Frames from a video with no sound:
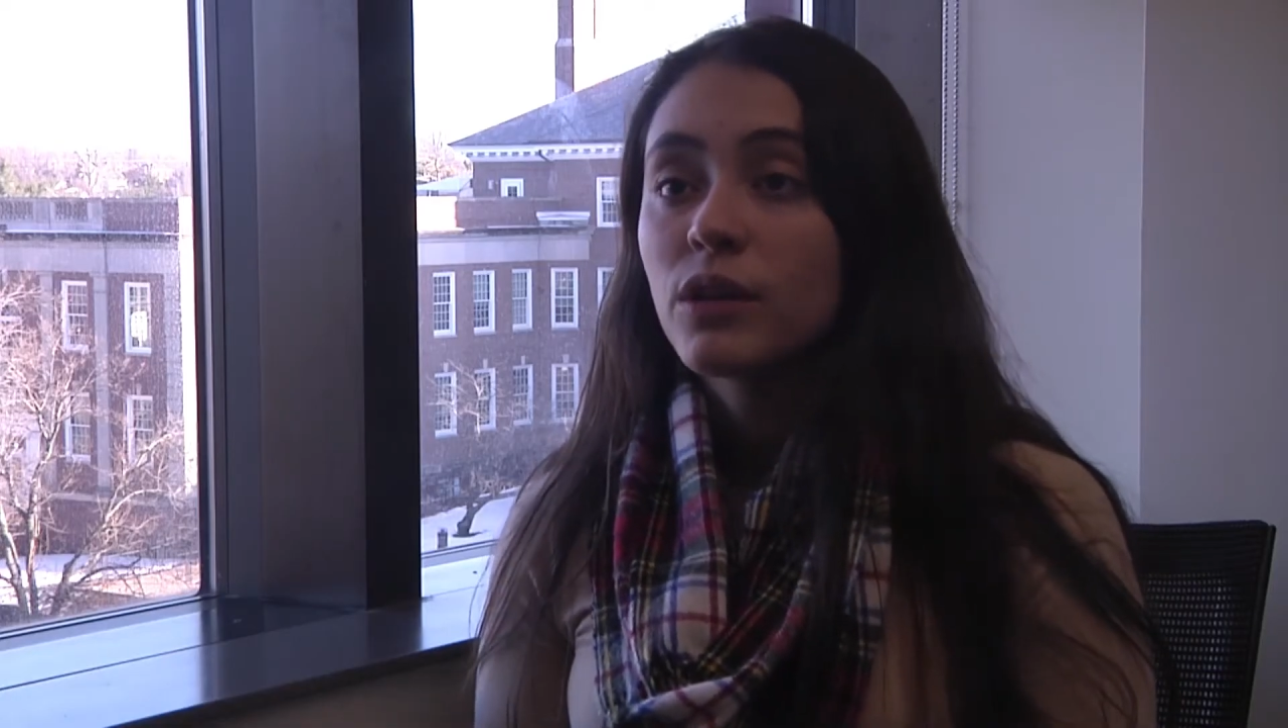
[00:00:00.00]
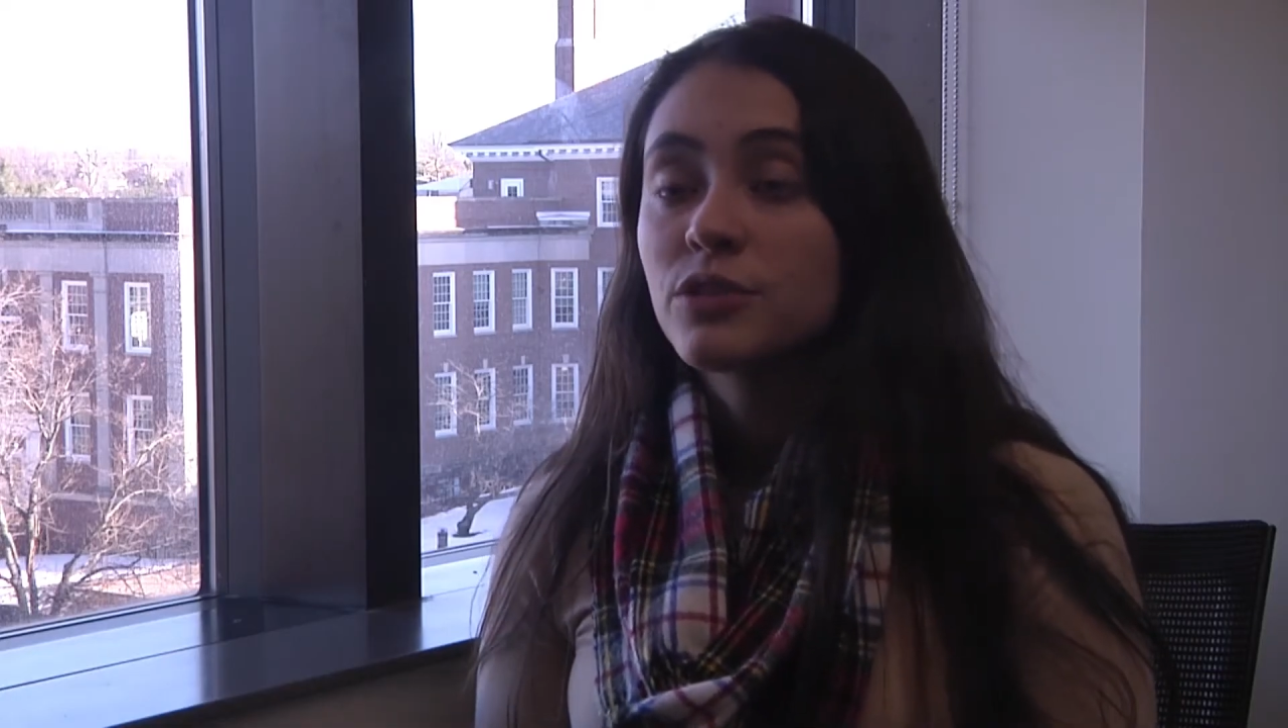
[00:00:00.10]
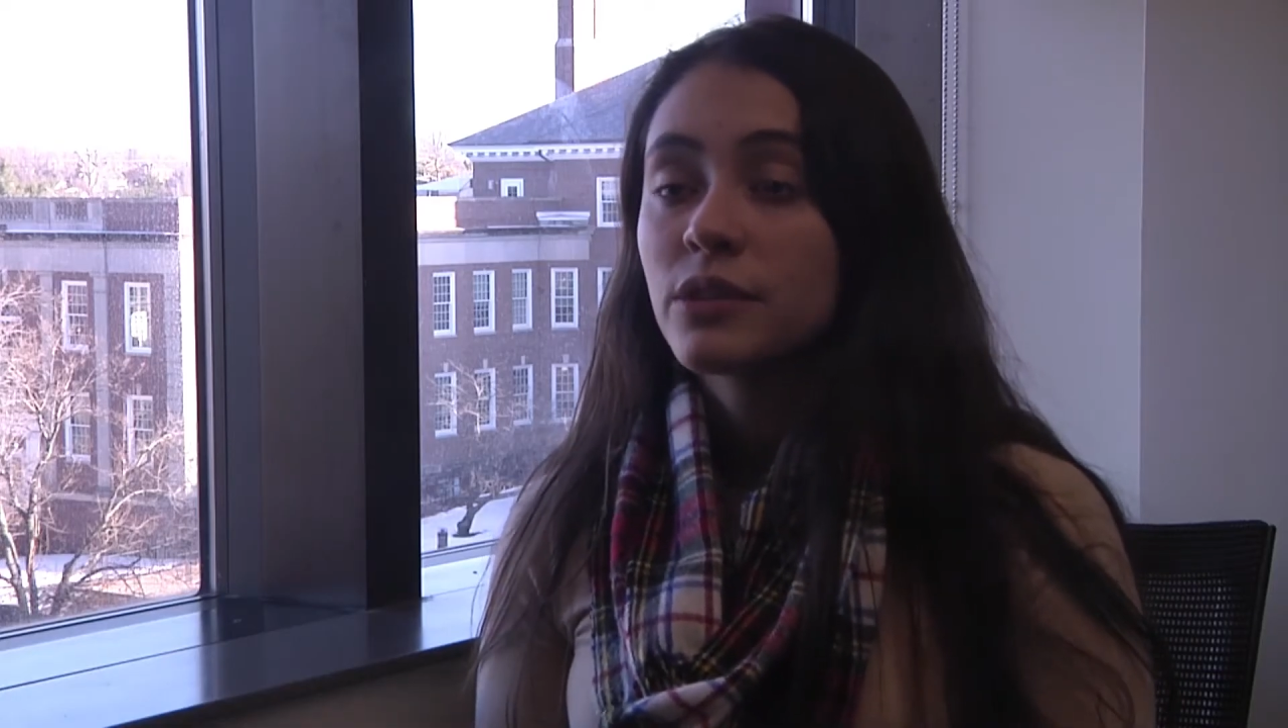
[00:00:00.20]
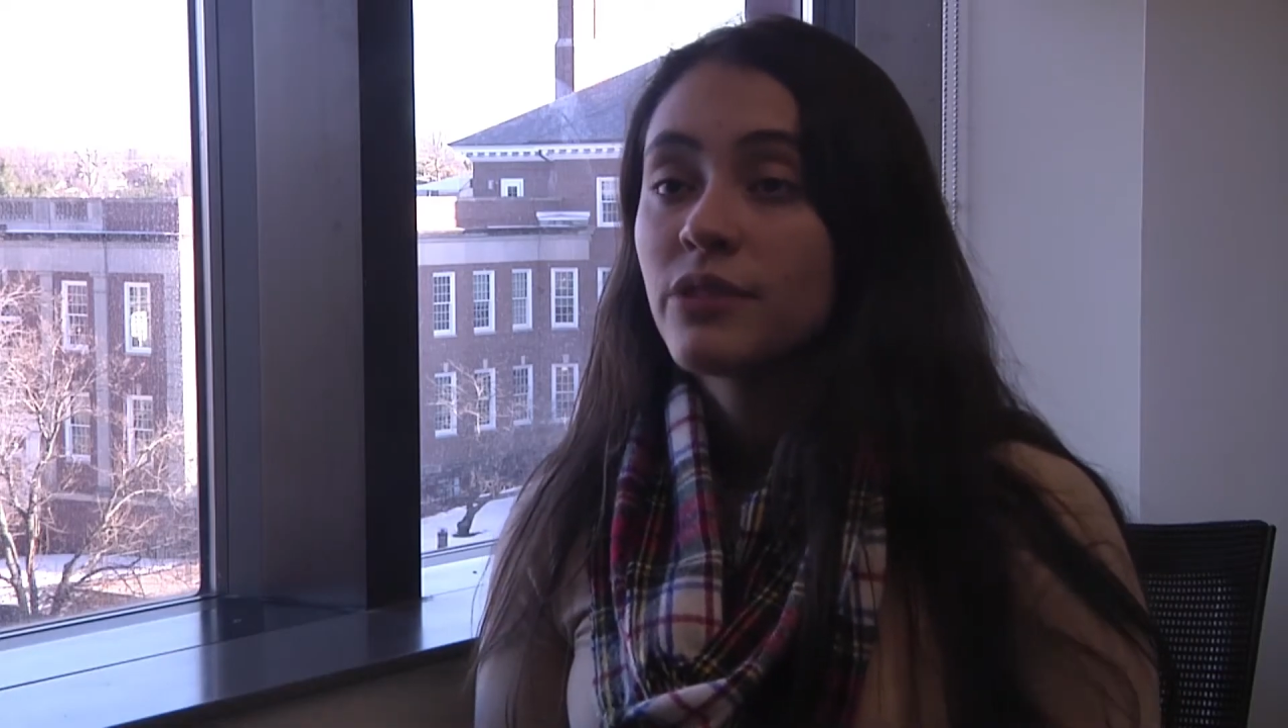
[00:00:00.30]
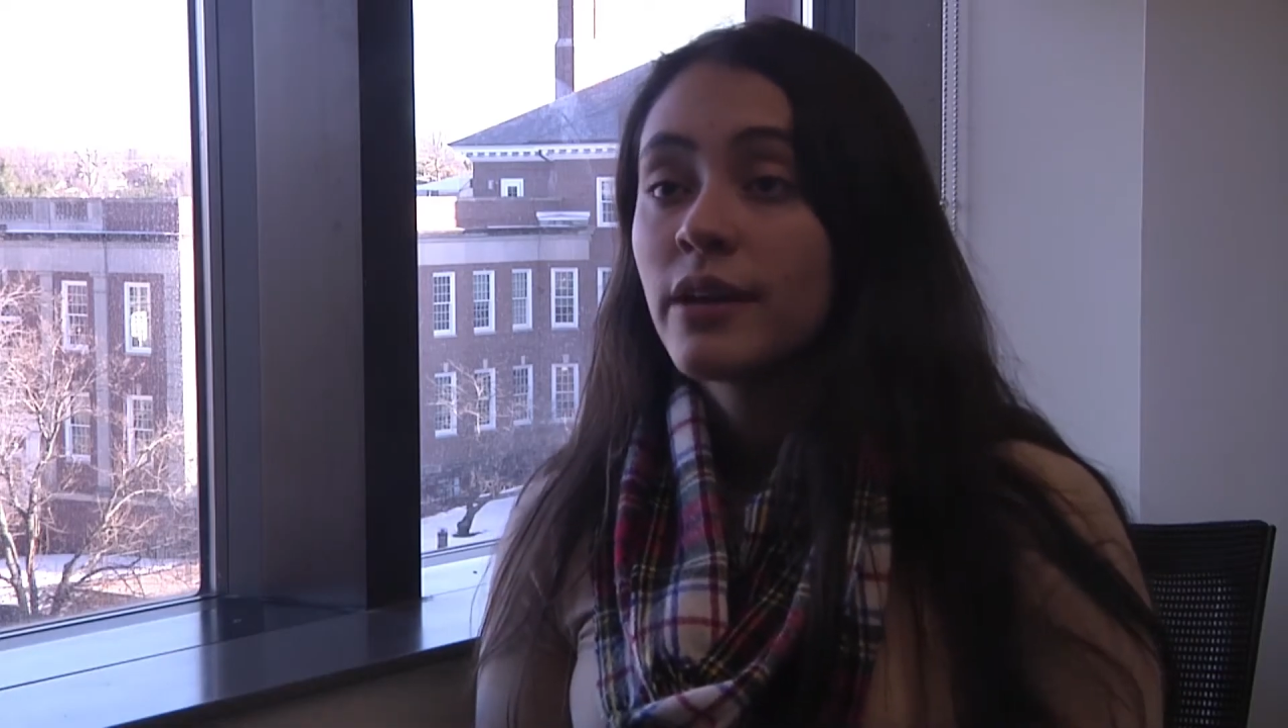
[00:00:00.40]
while
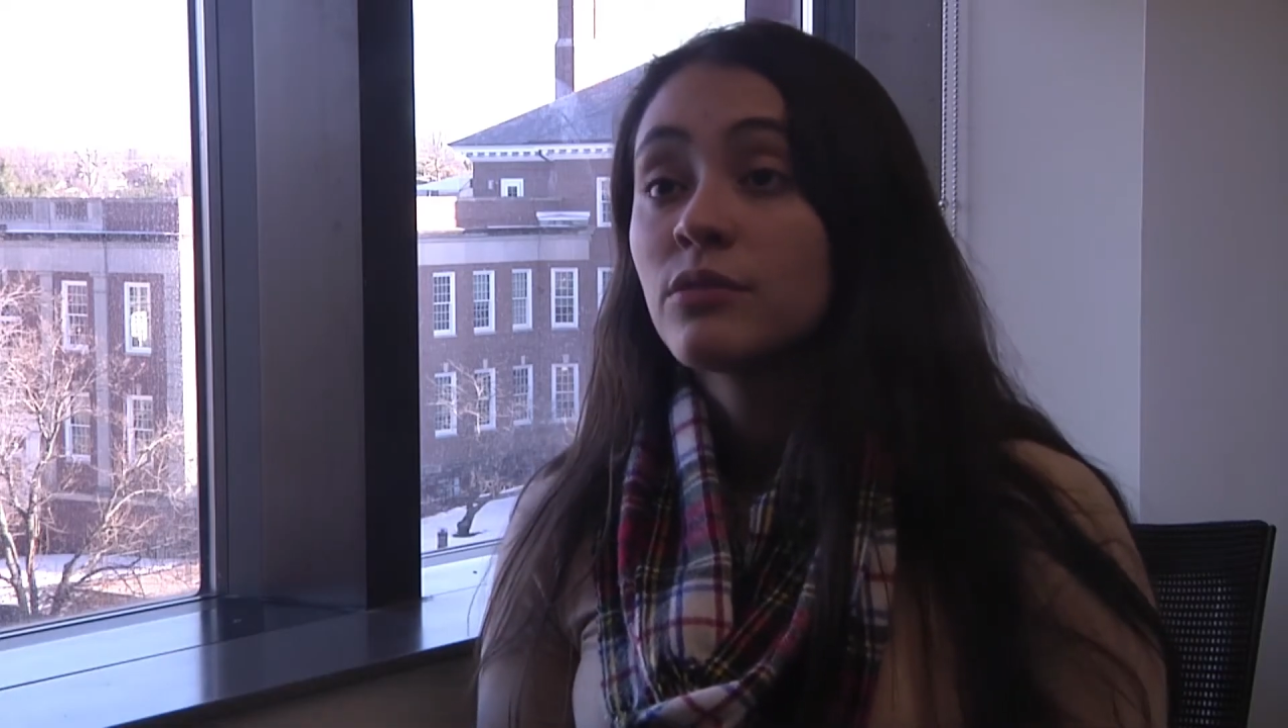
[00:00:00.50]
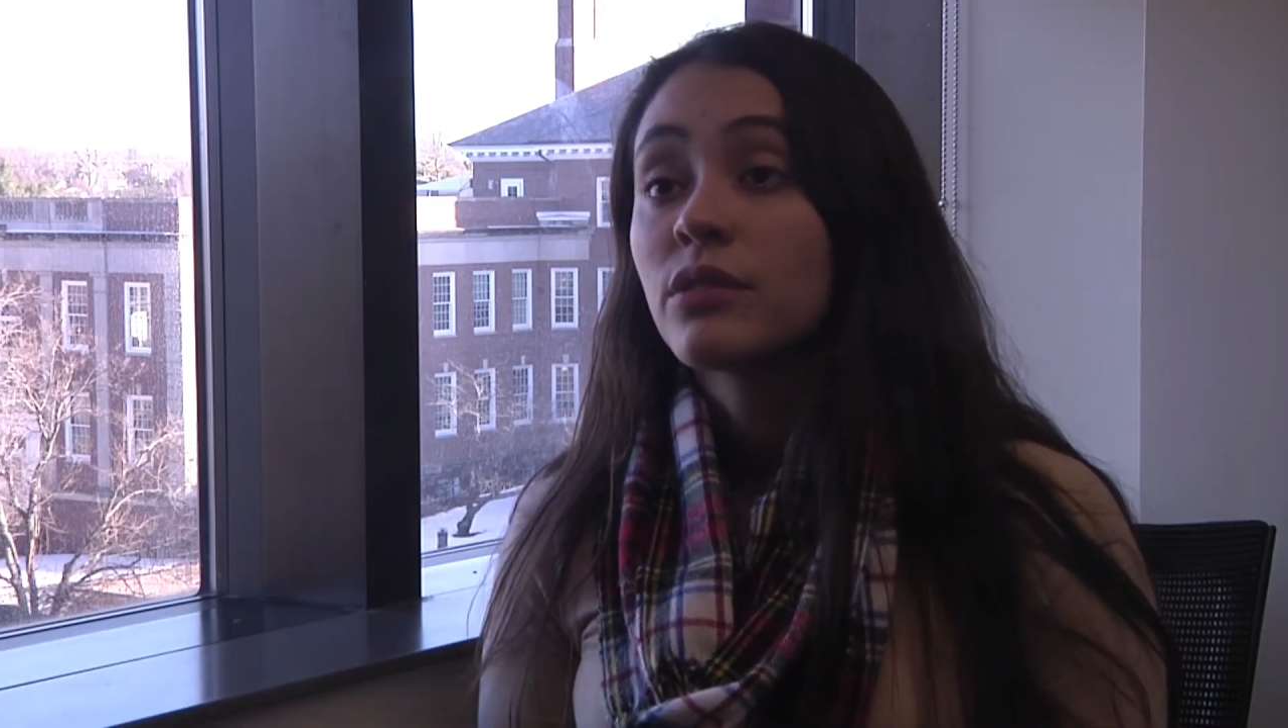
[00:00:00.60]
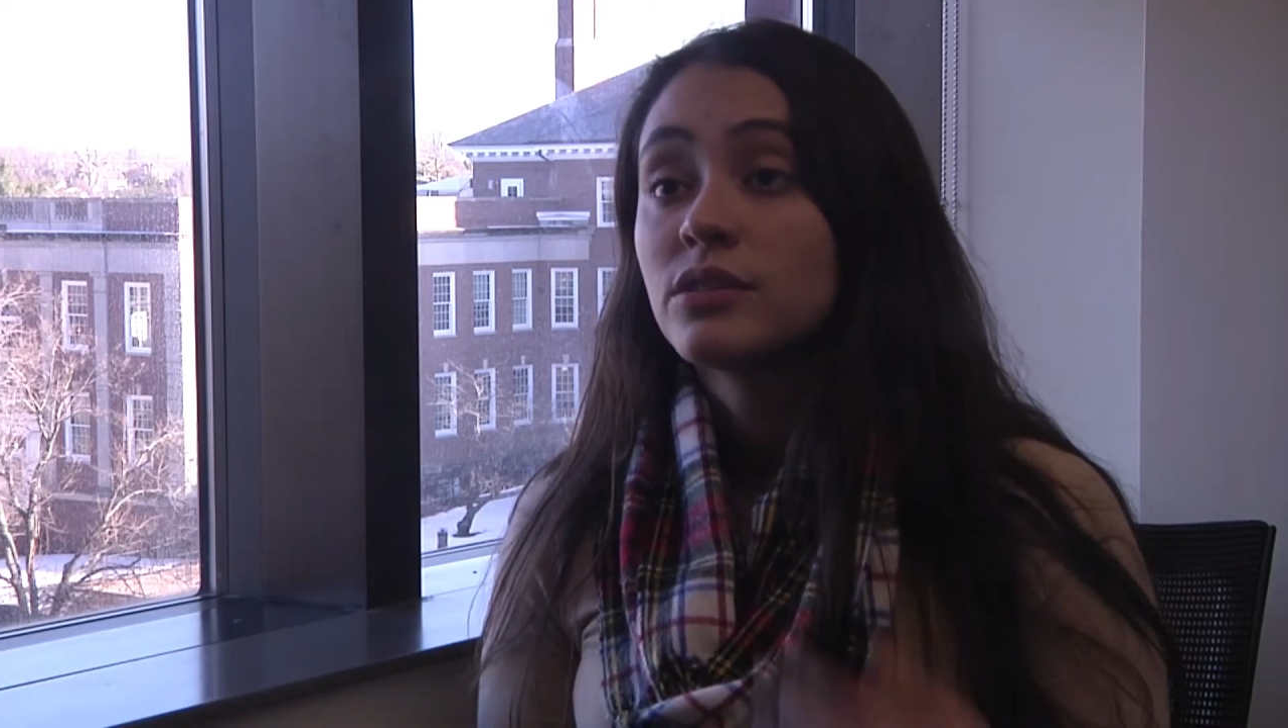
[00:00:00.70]
trying to handle